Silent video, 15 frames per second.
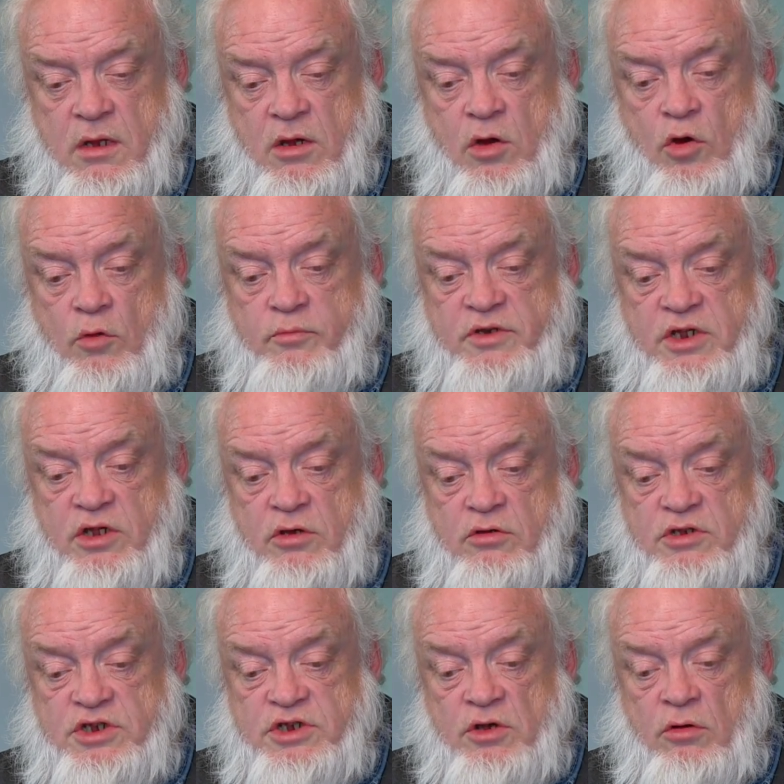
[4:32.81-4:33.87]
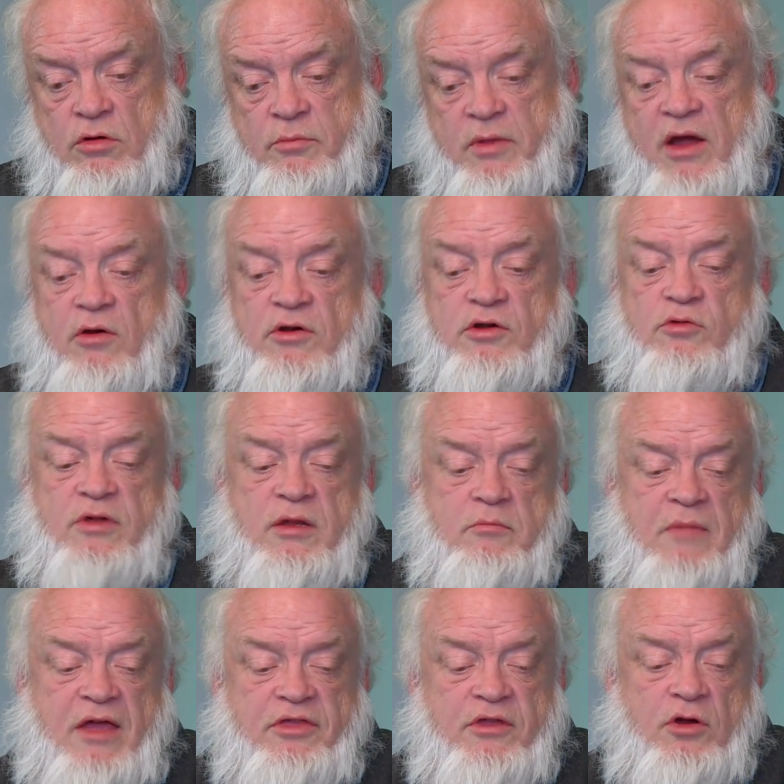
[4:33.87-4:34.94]
hope to use solar power to create
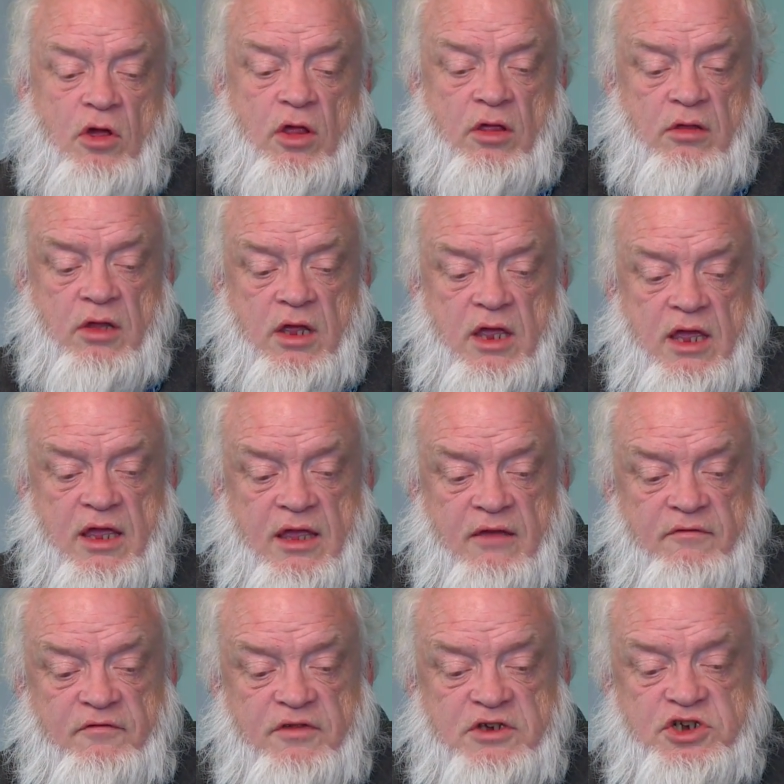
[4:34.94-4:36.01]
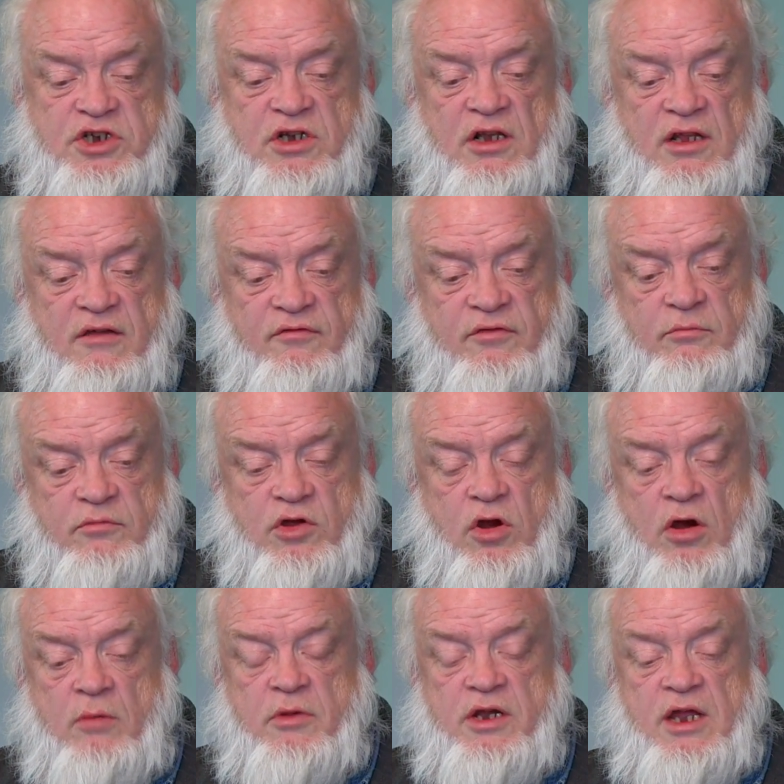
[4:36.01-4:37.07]
methanol efficiently from
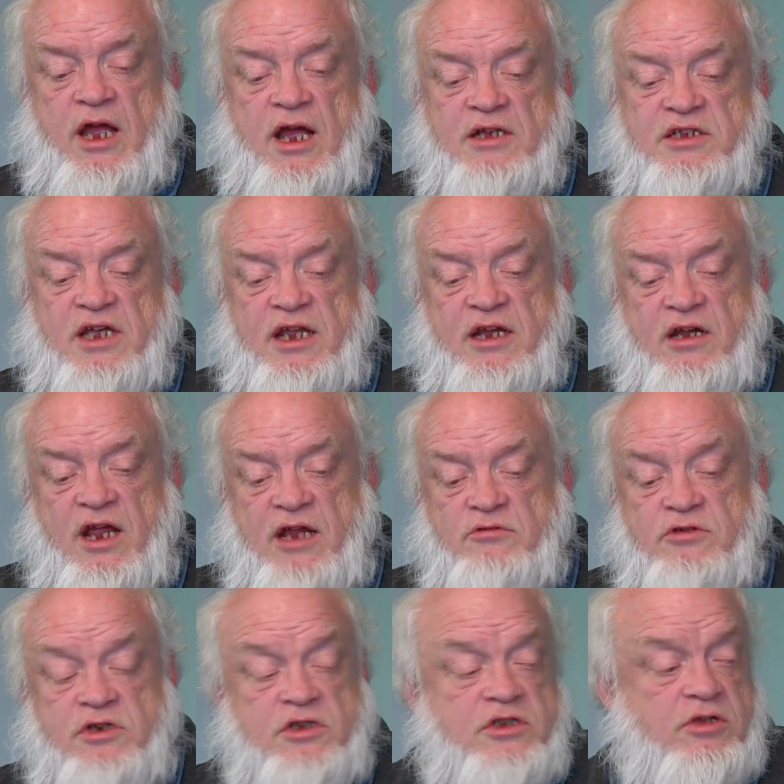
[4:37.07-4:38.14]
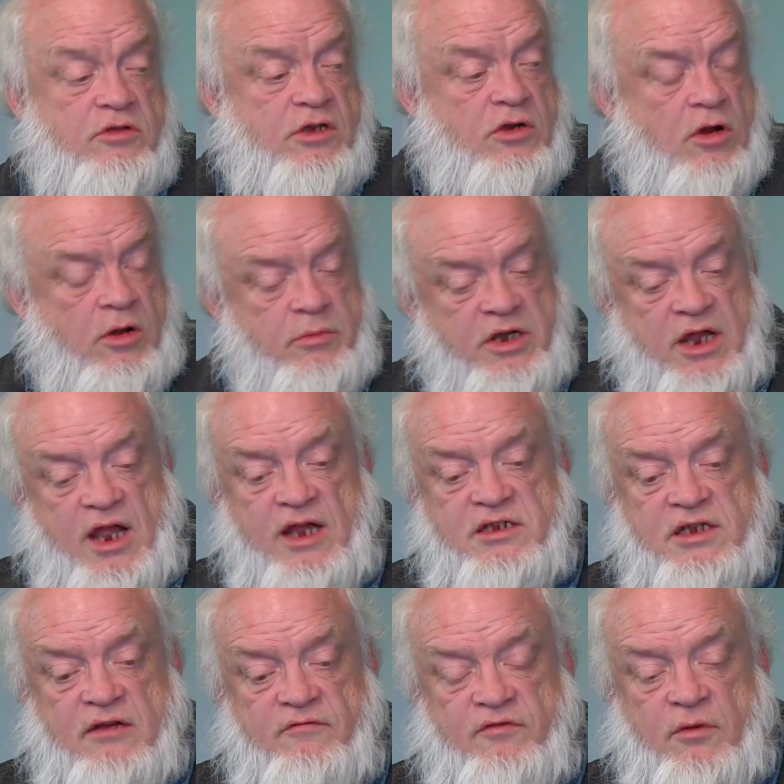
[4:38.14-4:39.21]
carbon dioxide and hydrogen. So the carbon
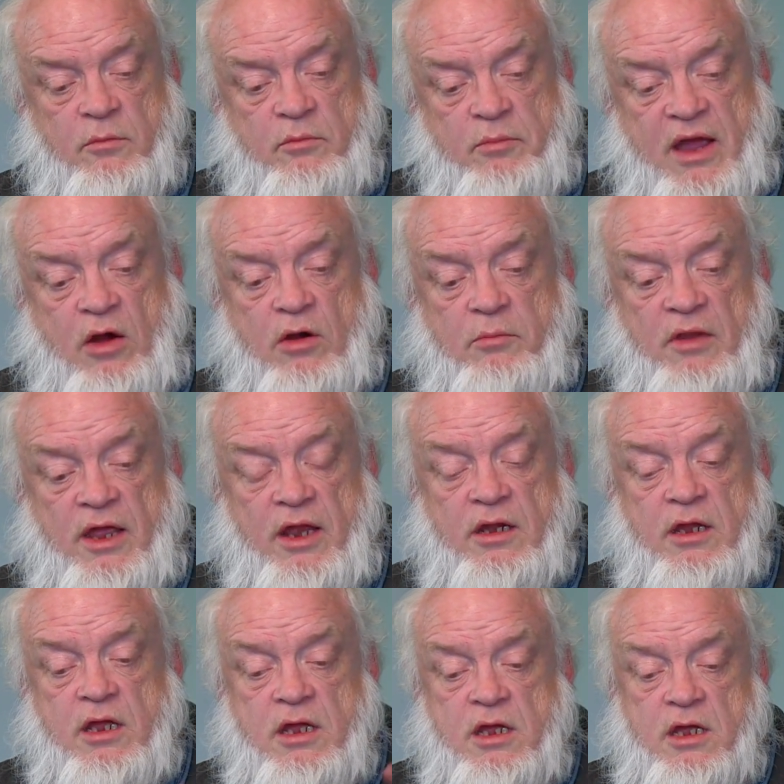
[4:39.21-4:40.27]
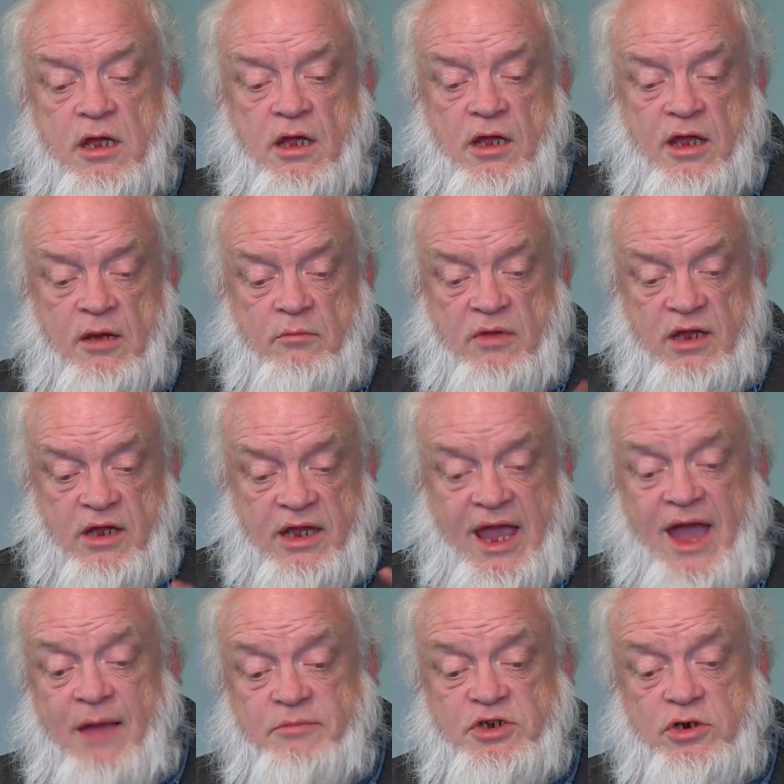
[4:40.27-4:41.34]
dioxide from a power plant can be
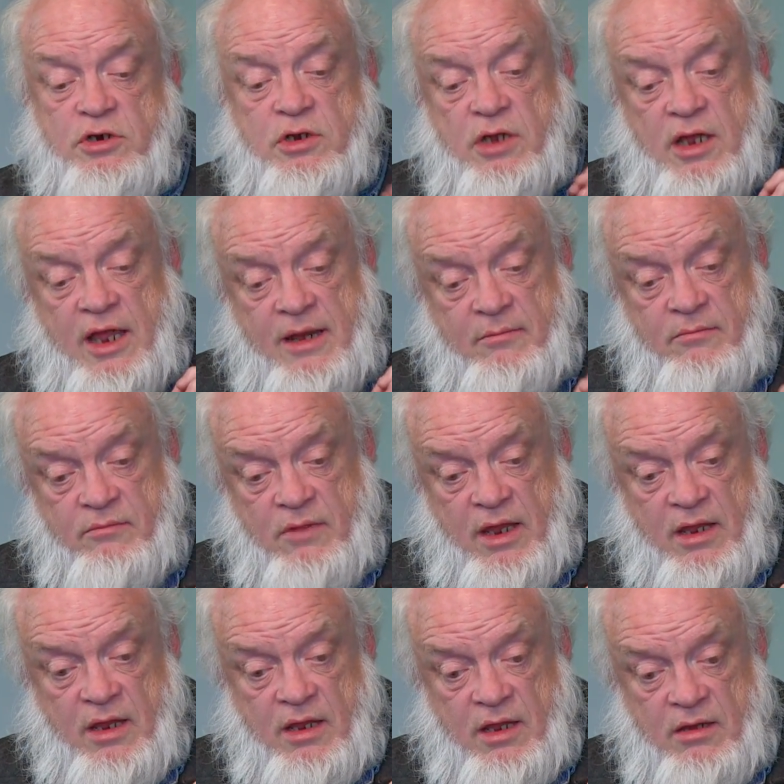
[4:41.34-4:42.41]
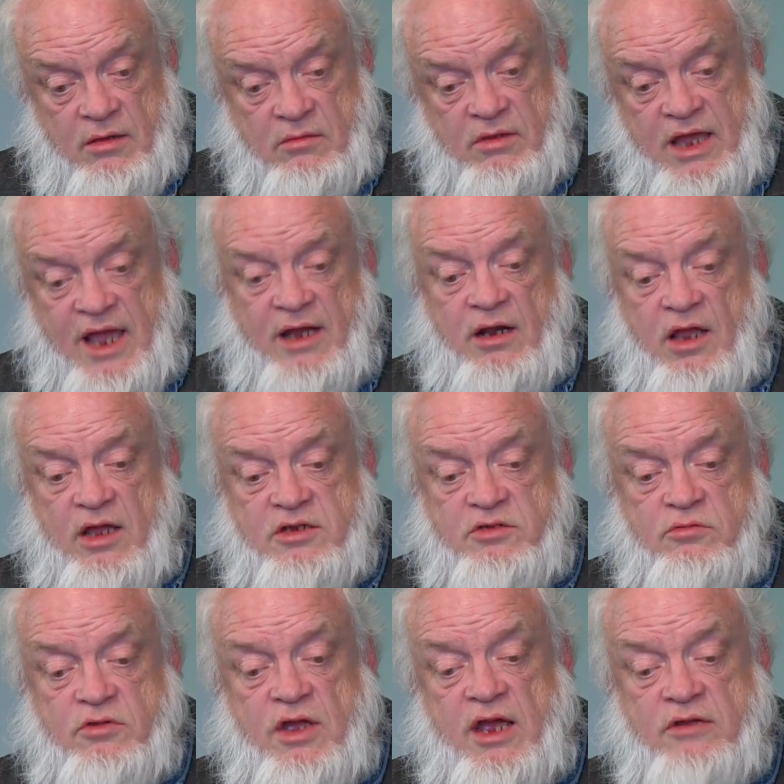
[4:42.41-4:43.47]
captured and
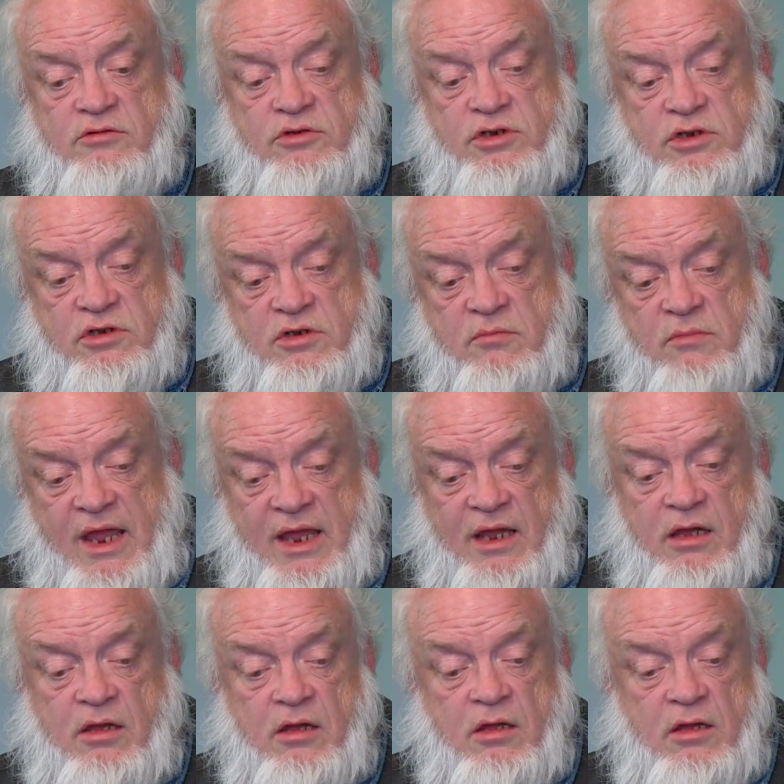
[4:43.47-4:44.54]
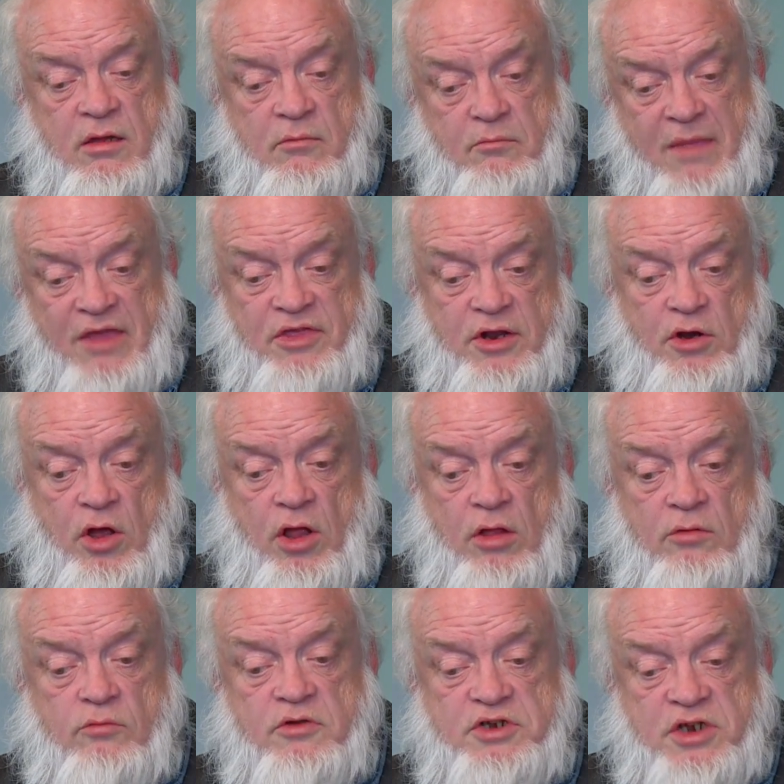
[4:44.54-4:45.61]
catalyzed with hydrogen to make methanol,
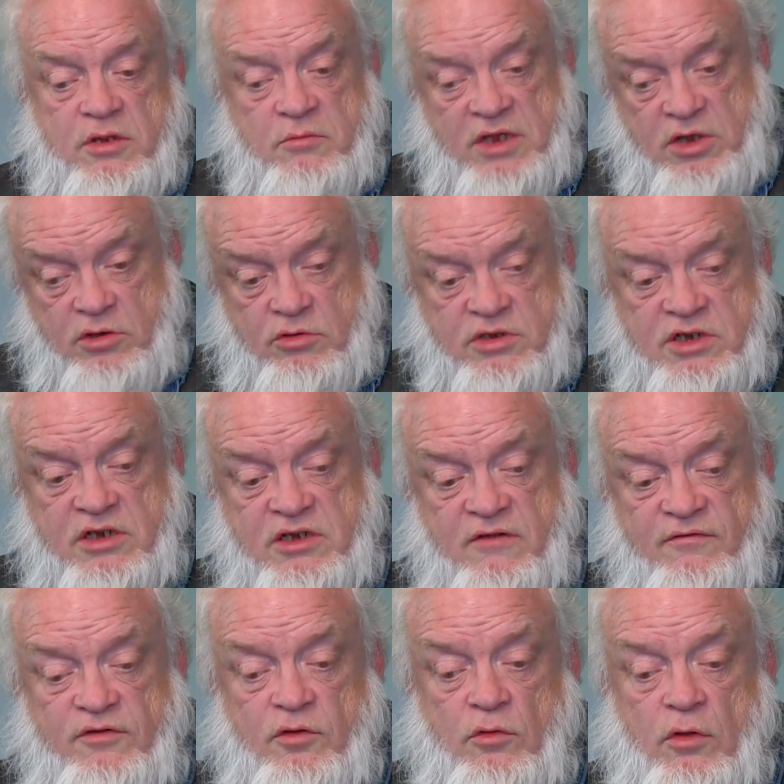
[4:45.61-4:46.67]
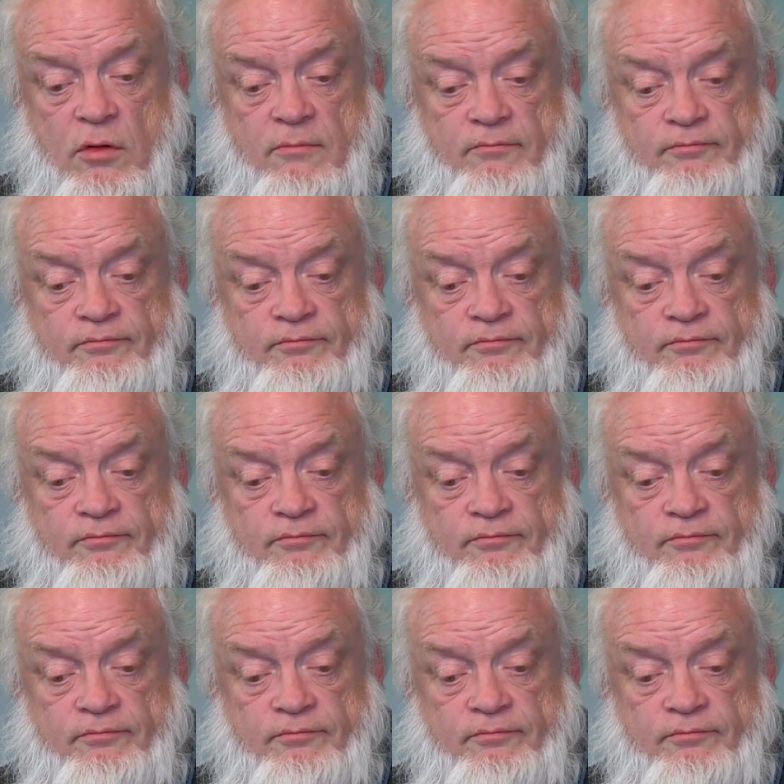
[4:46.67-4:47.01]
which can be used as a fuel.